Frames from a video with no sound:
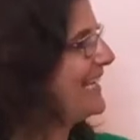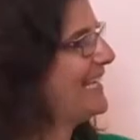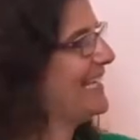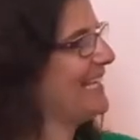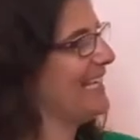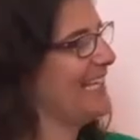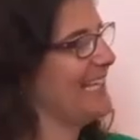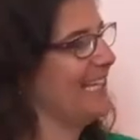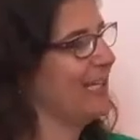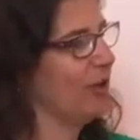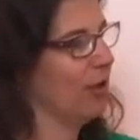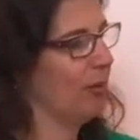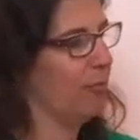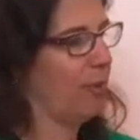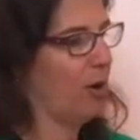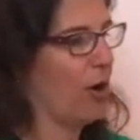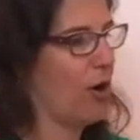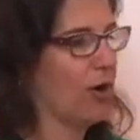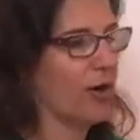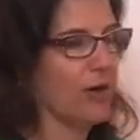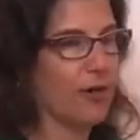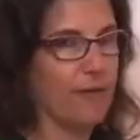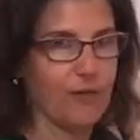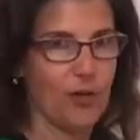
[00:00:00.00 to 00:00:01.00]
the heel
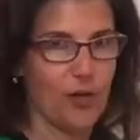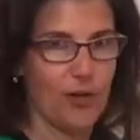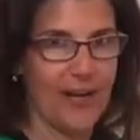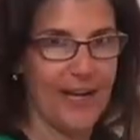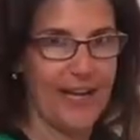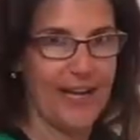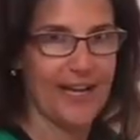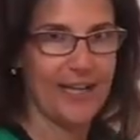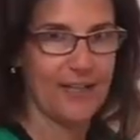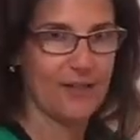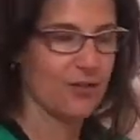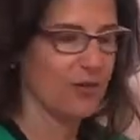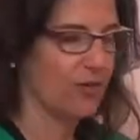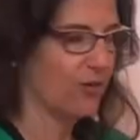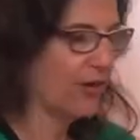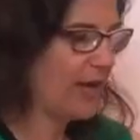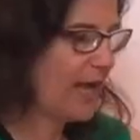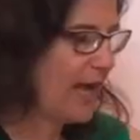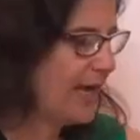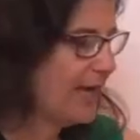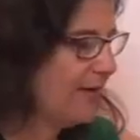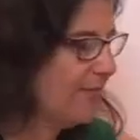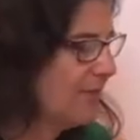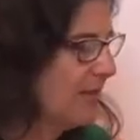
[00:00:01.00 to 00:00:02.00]
part of your hand,
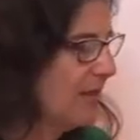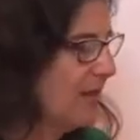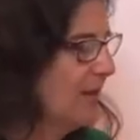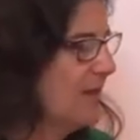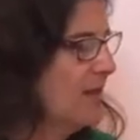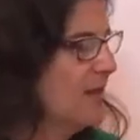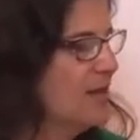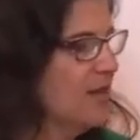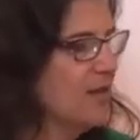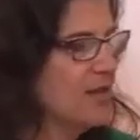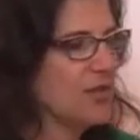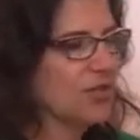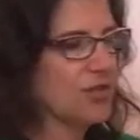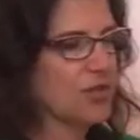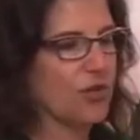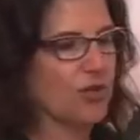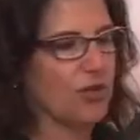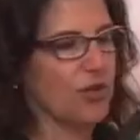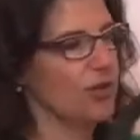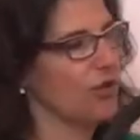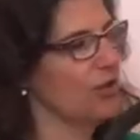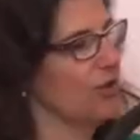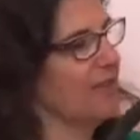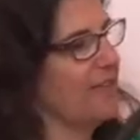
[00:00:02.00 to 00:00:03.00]
okay?
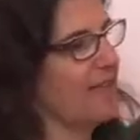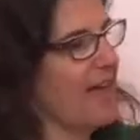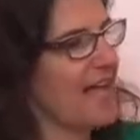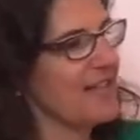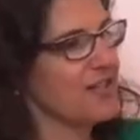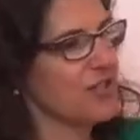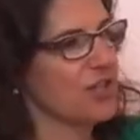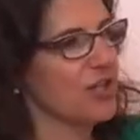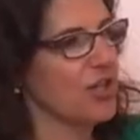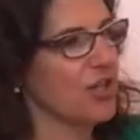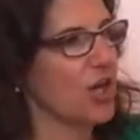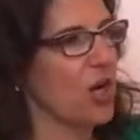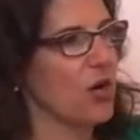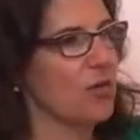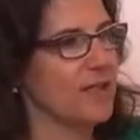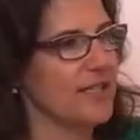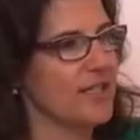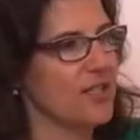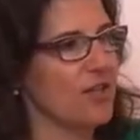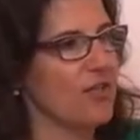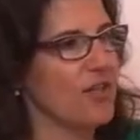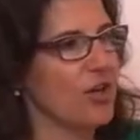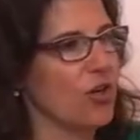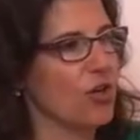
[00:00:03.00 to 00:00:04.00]
So that's going to go
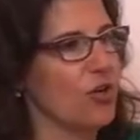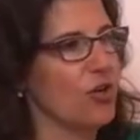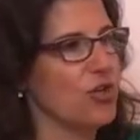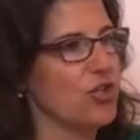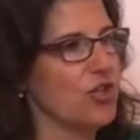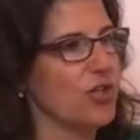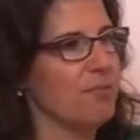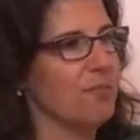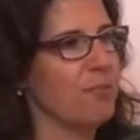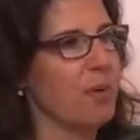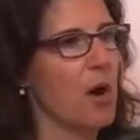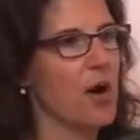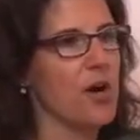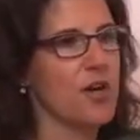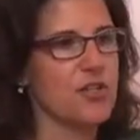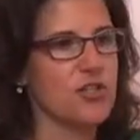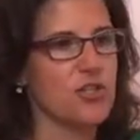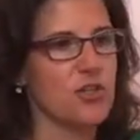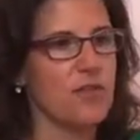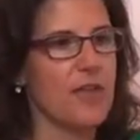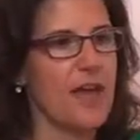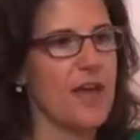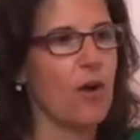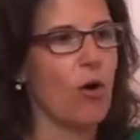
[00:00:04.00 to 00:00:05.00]
into the cushion part
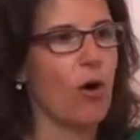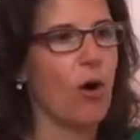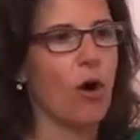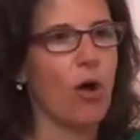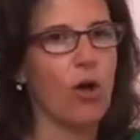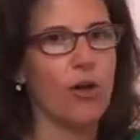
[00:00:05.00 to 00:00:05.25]
so that